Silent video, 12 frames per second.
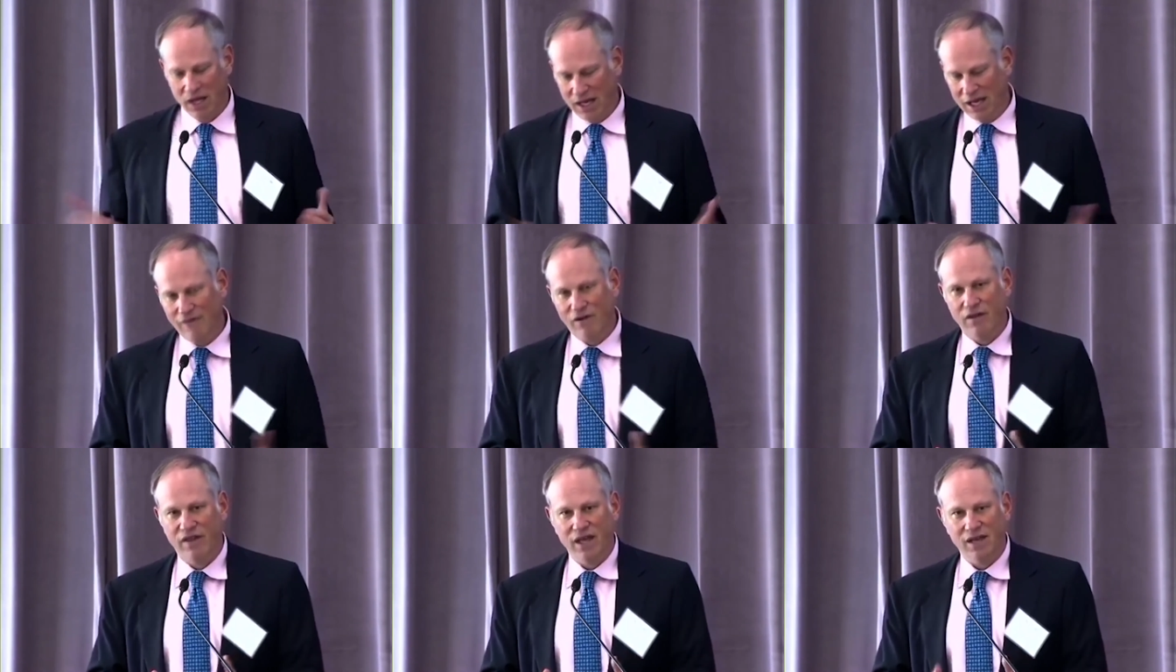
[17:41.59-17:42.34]

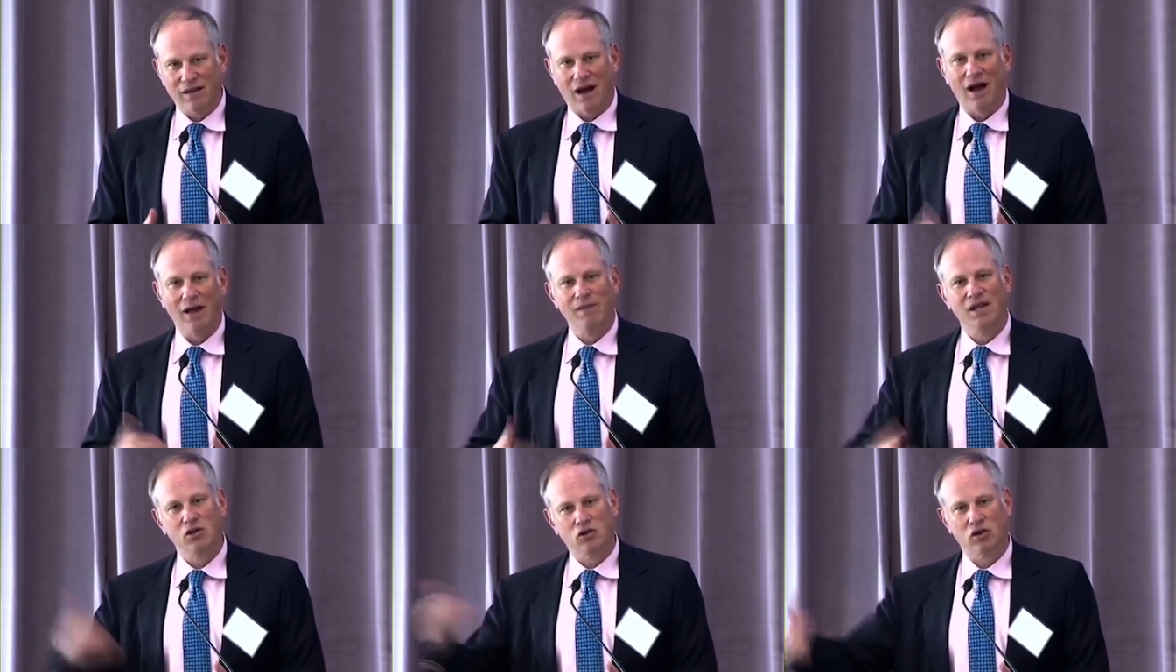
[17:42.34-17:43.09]
even the time
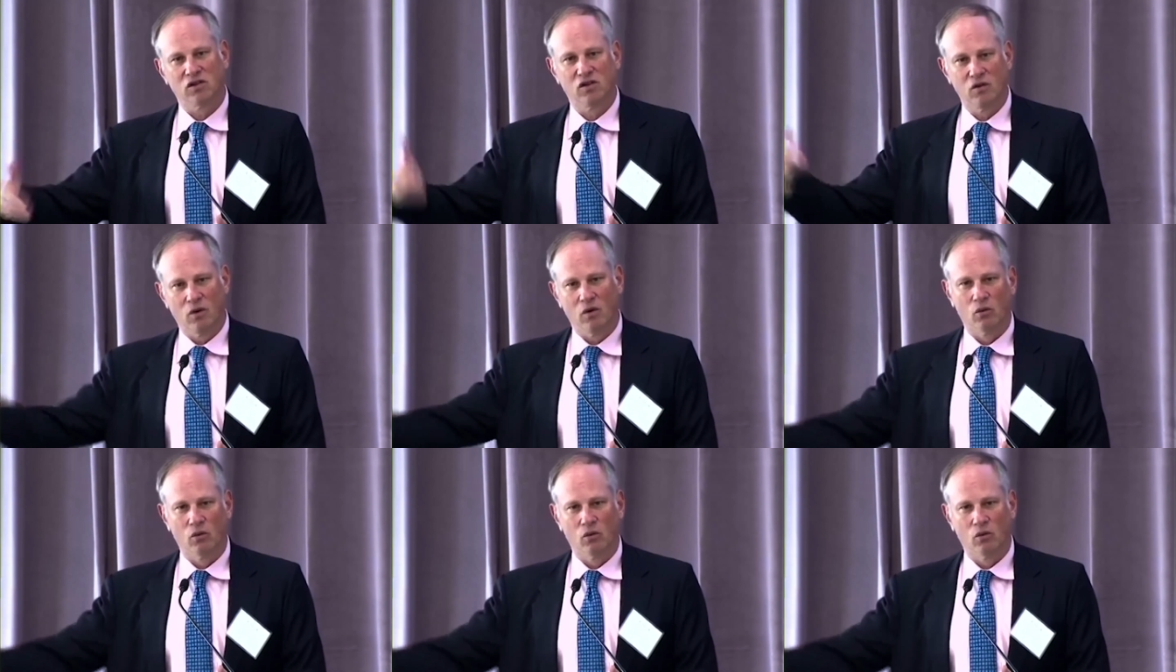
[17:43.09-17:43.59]
that it took to